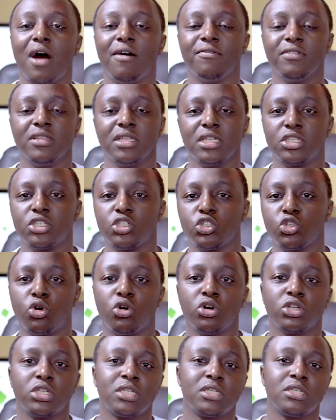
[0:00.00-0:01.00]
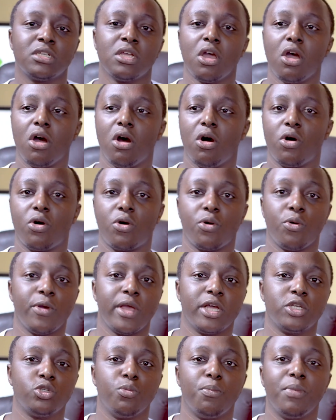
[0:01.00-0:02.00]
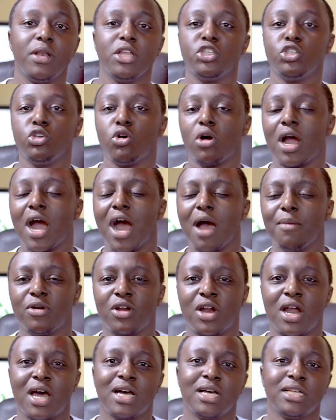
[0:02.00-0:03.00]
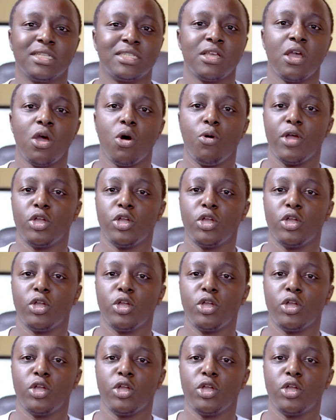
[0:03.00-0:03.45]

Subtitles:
have this shot, or where to place your cameras,